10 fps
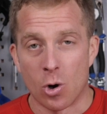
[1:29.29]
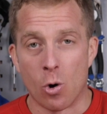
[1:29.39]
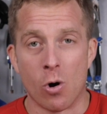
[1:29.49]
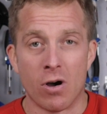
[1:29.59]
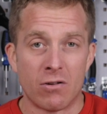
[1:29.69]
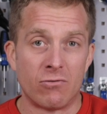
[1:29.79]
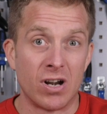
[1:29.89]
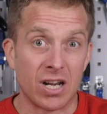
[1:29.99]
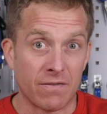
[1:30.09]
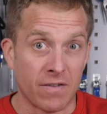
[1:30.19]
or
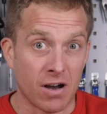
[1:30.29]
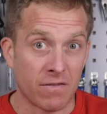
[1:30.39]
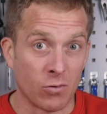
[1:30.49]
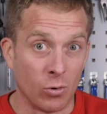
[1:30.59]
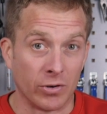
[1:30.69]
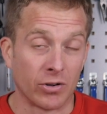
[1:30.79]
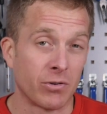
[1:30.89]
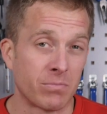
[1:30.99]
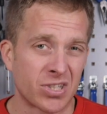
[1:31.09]
really far forward on them.